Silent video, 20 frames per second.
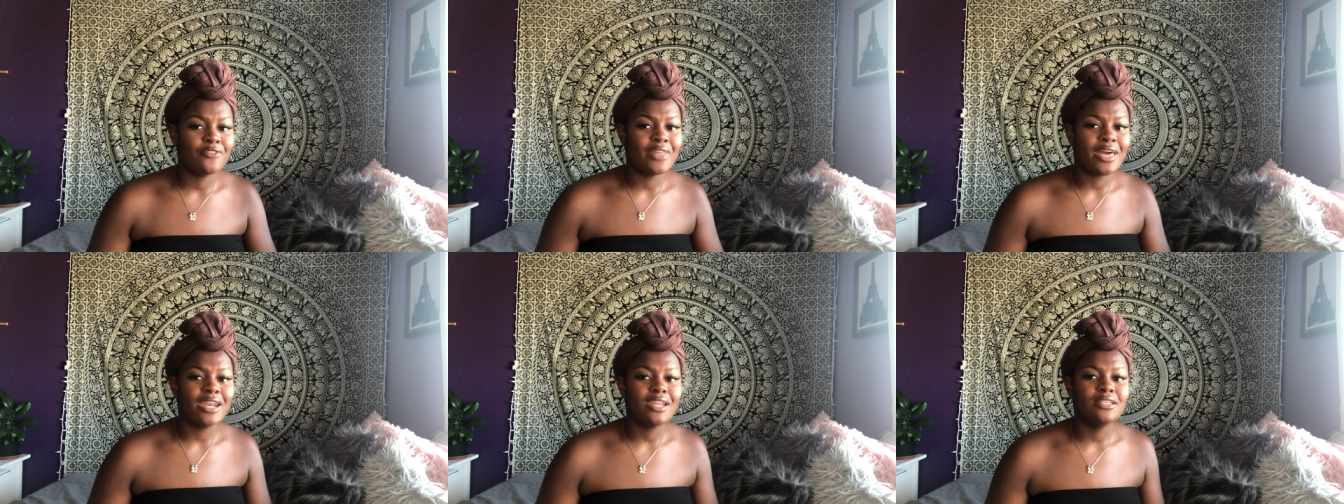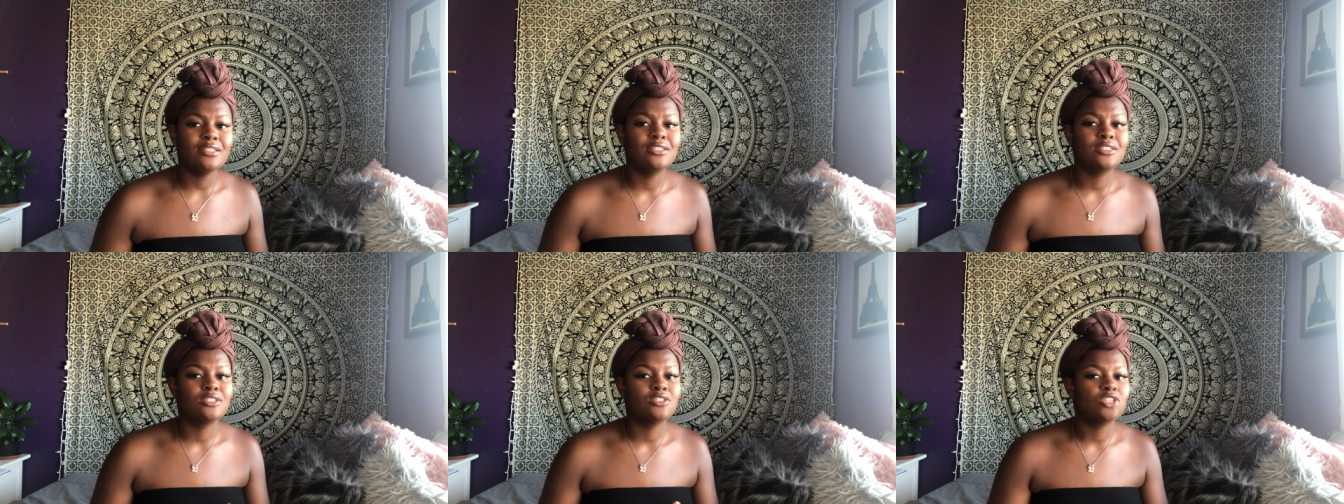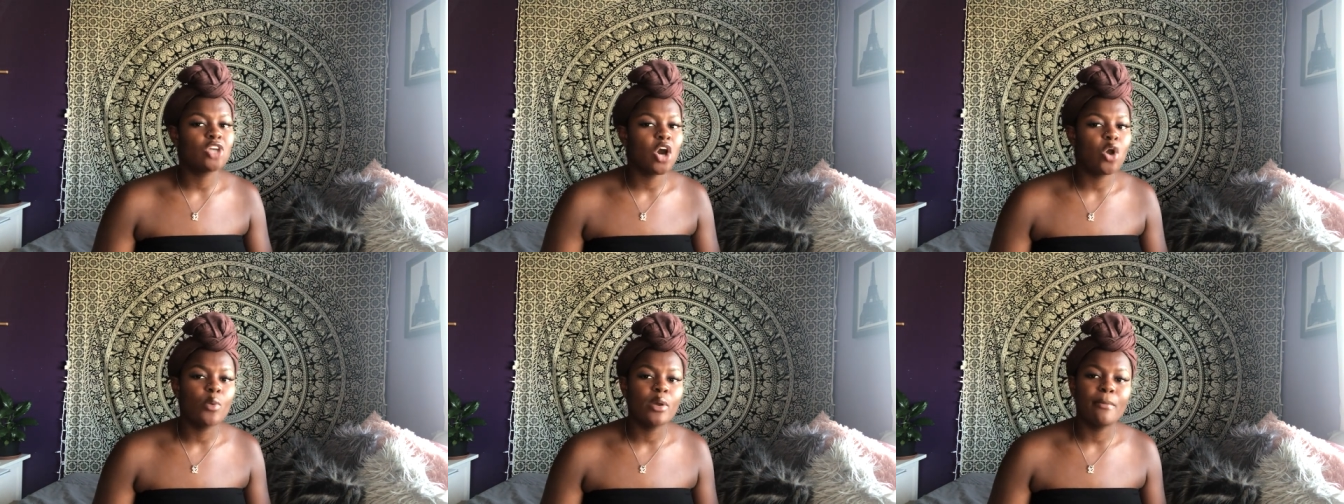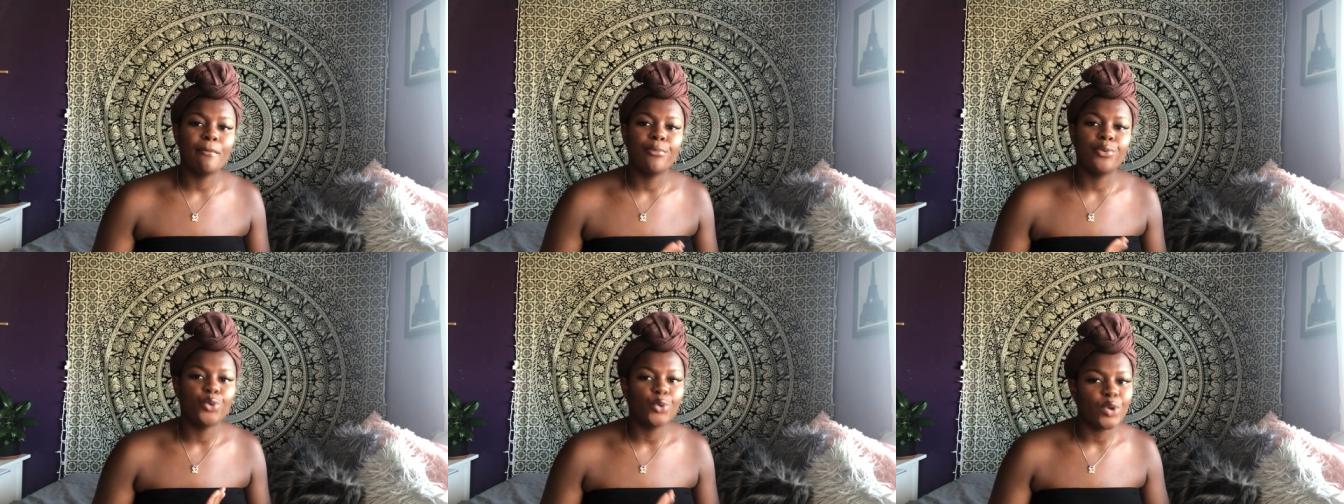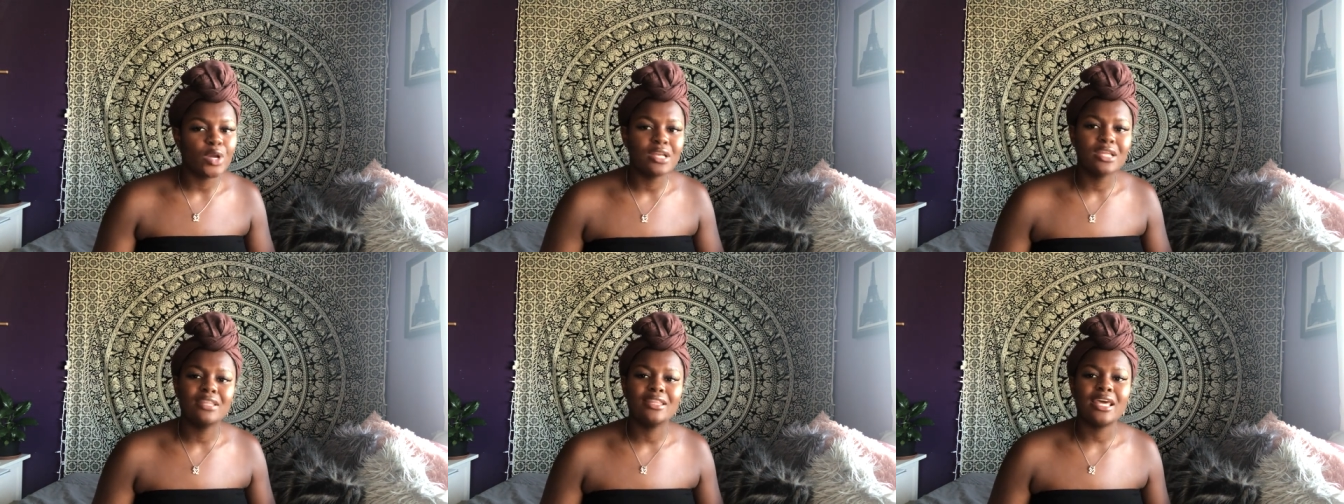That is so
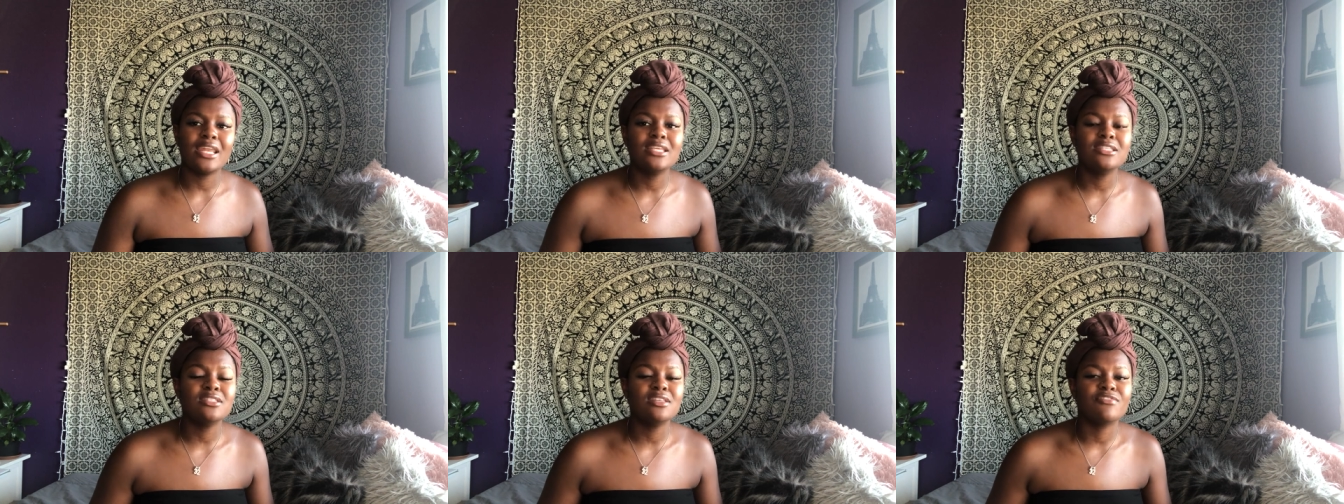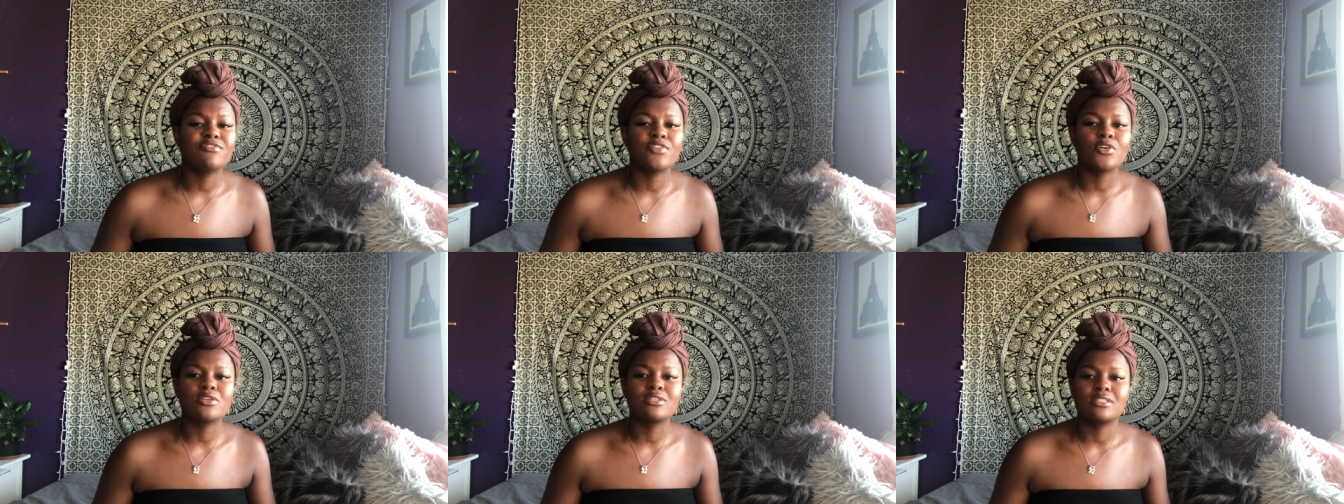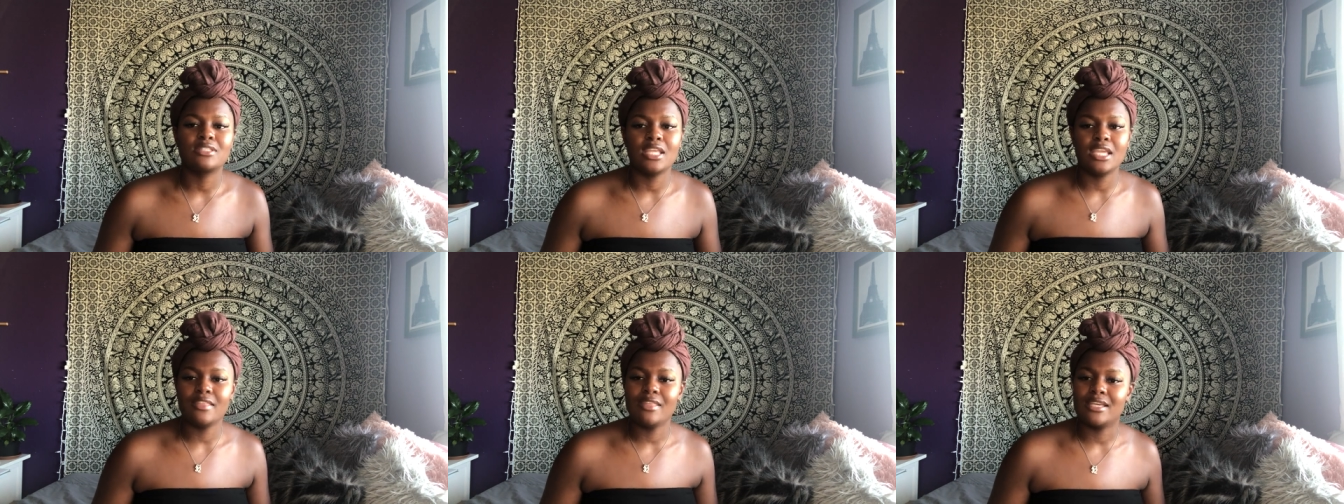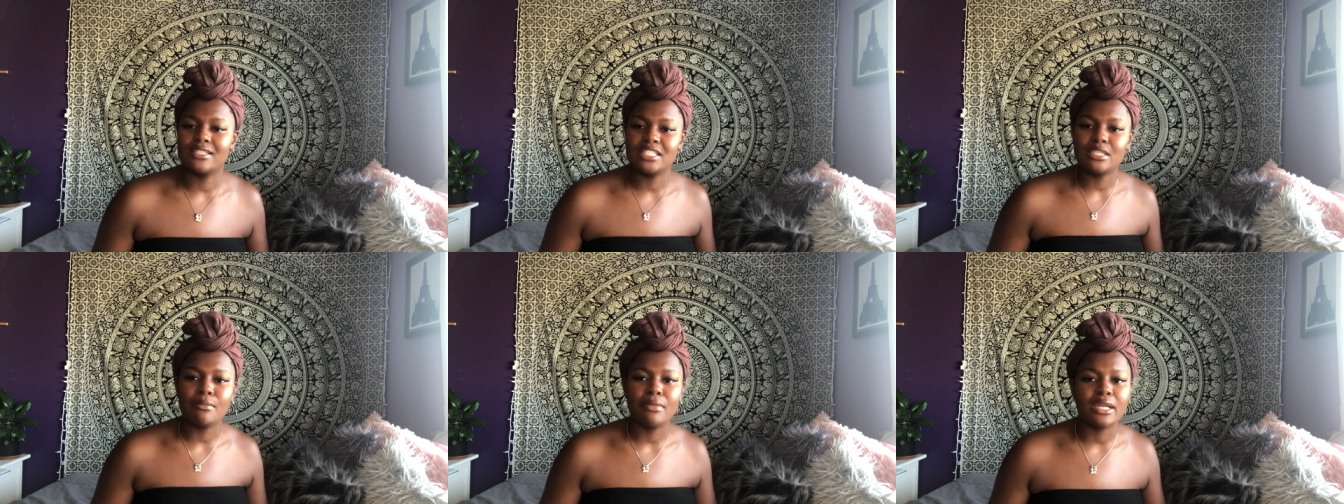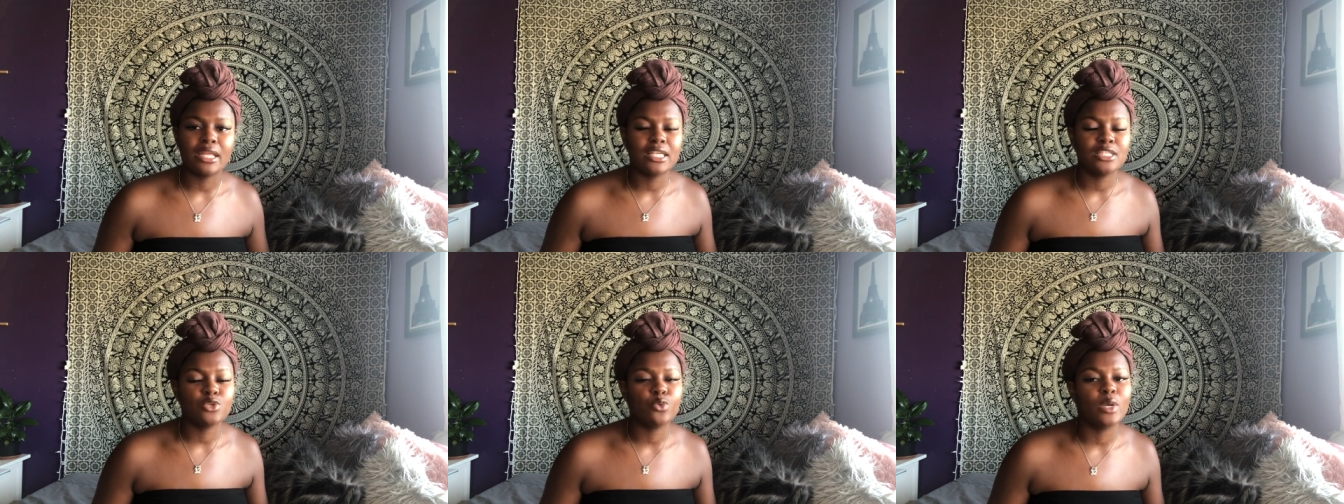important. That is the first thing that
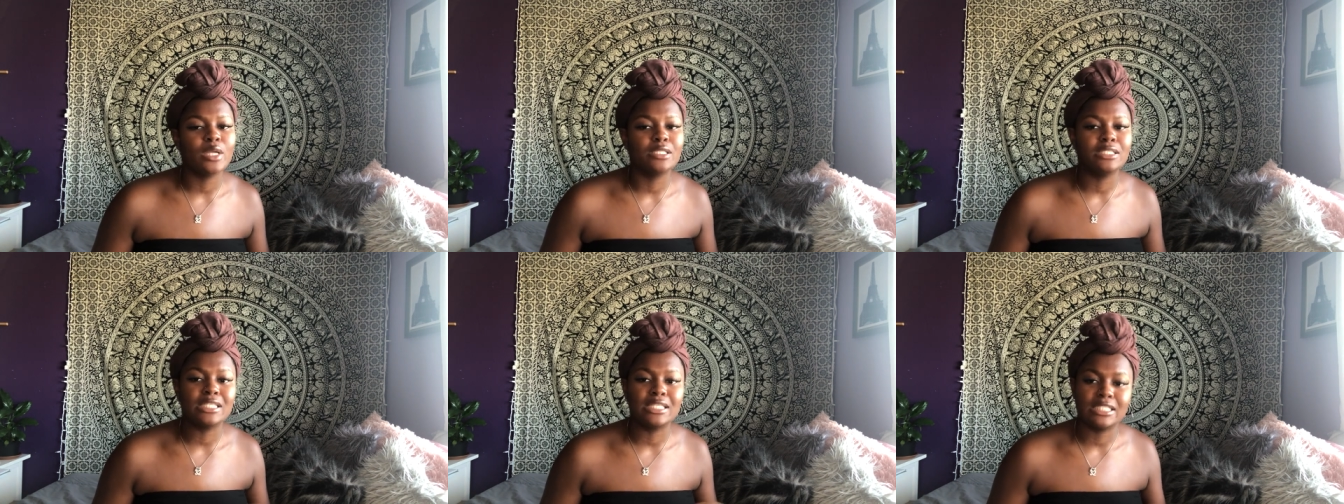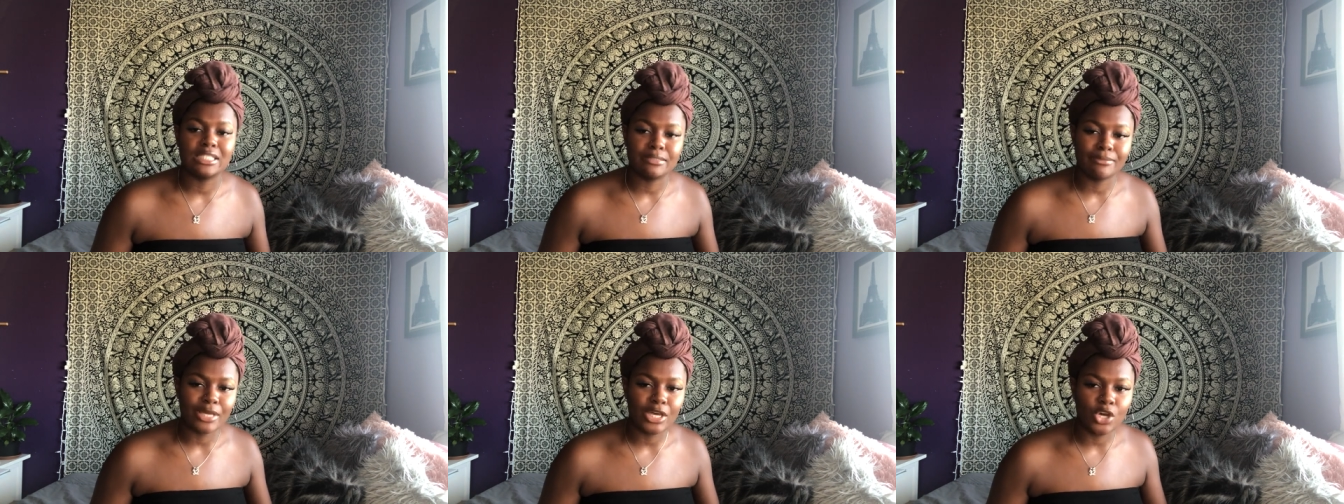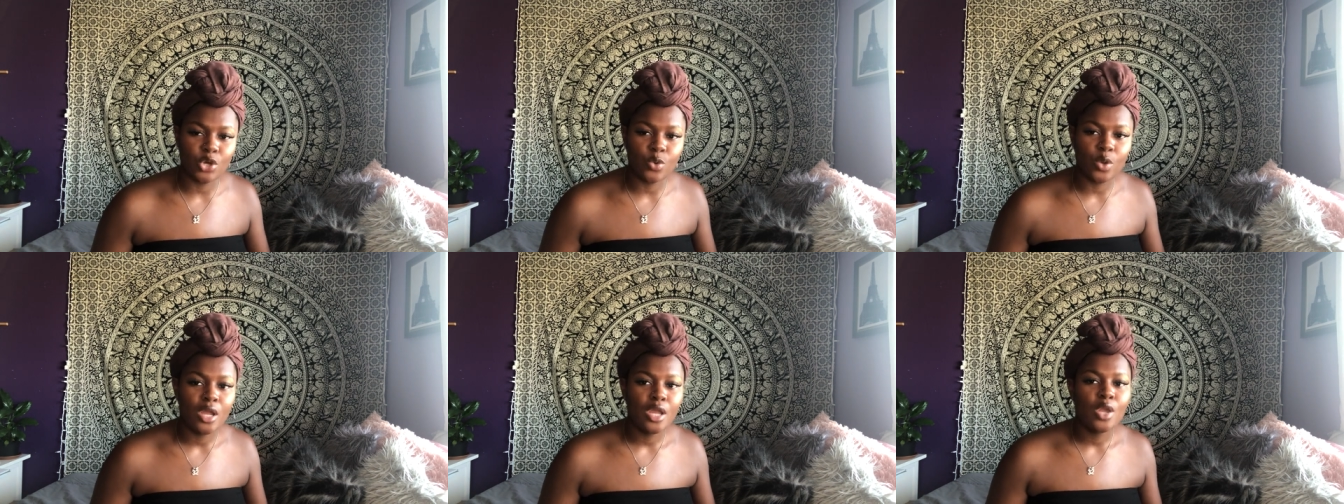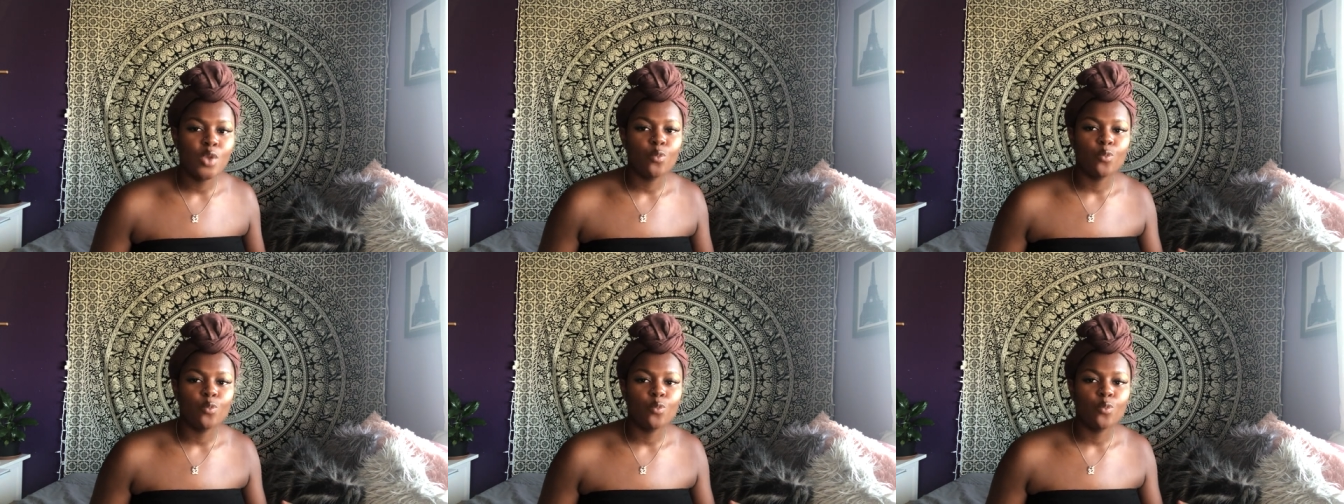somebody is going to smell